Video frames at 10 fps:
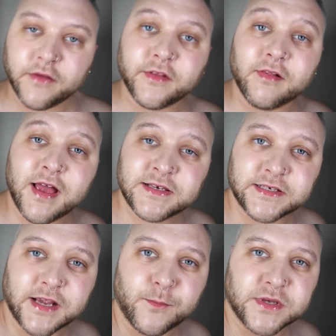then the last
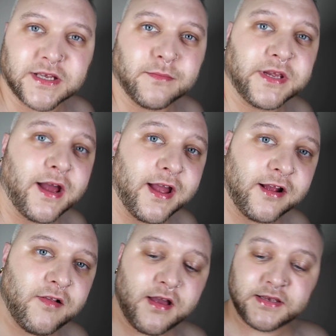step is going to be eye
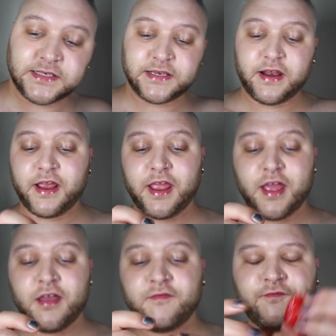gloss, and I
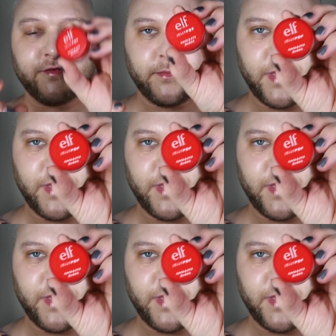have from